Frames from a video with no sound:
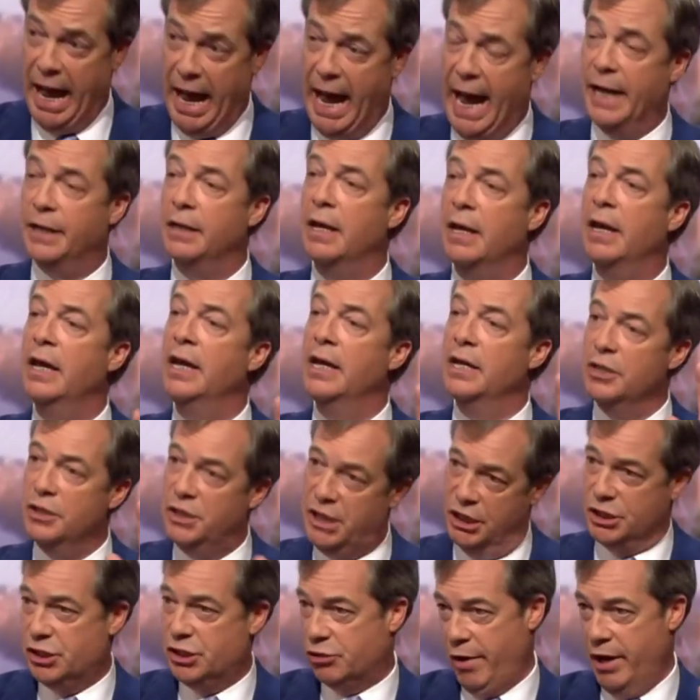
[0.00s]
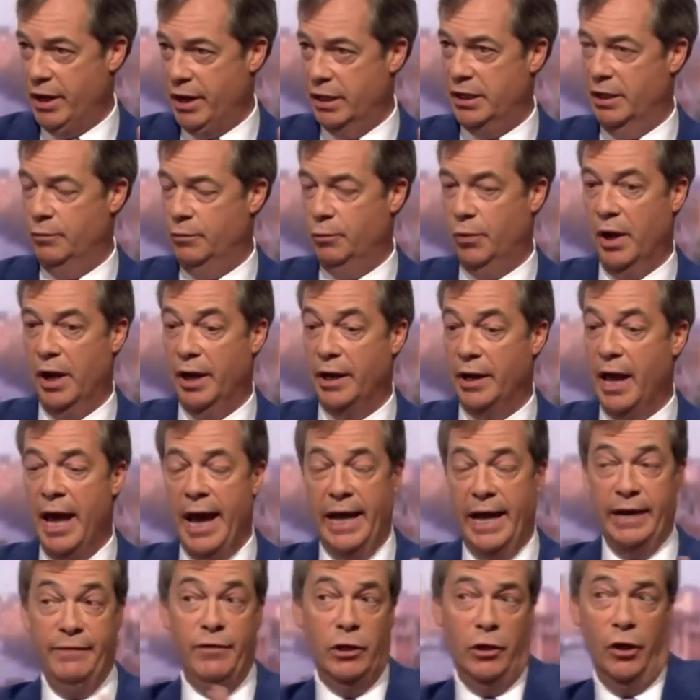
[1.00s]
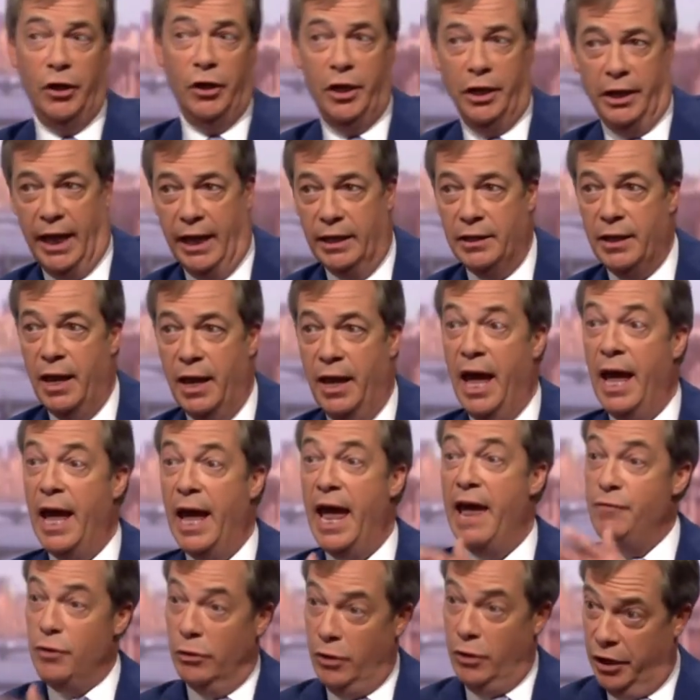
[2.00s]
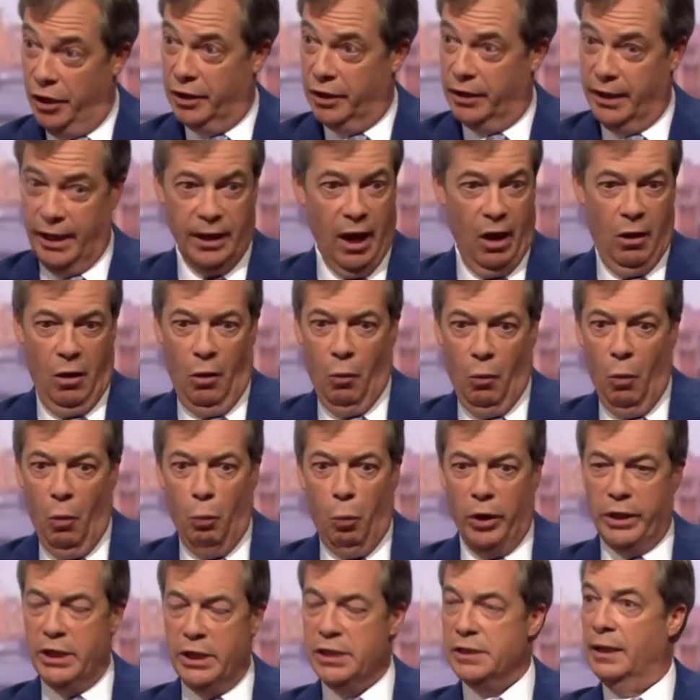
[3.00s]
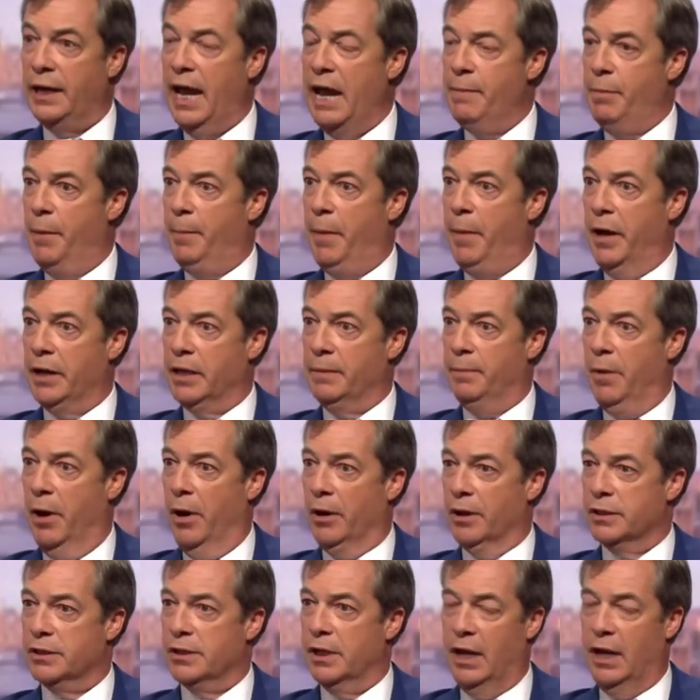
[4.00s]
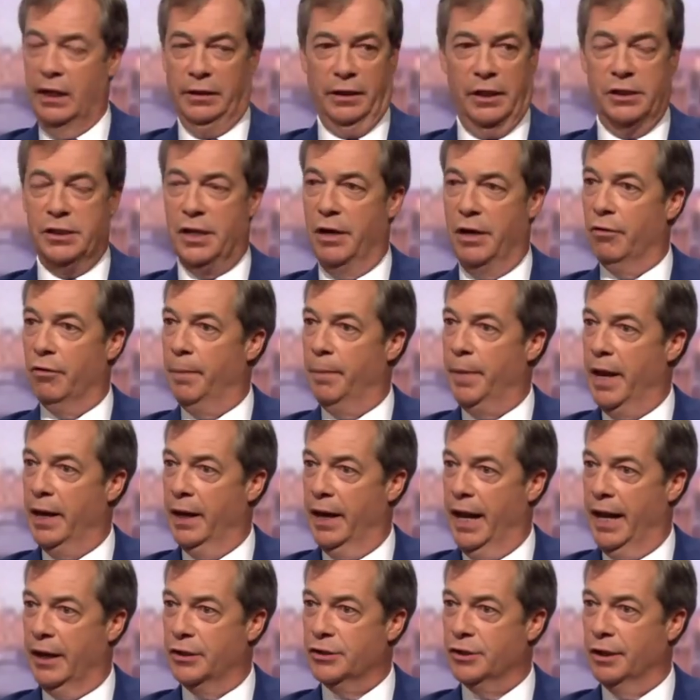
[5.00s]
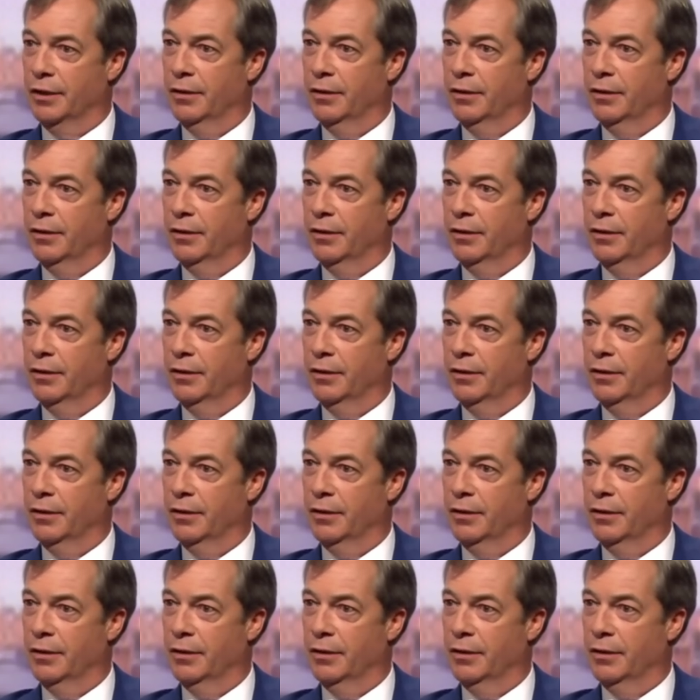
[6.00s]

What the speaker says: a bad, discredited word. And if you look at it, what is the Labour Party policy in this European election?